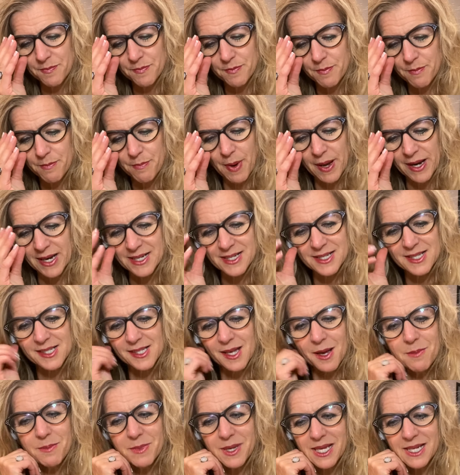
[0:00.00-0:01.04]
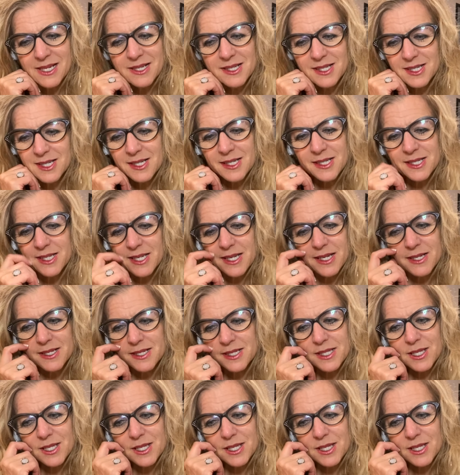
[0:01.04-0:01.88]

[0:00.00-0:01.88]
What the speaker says: But in some instances,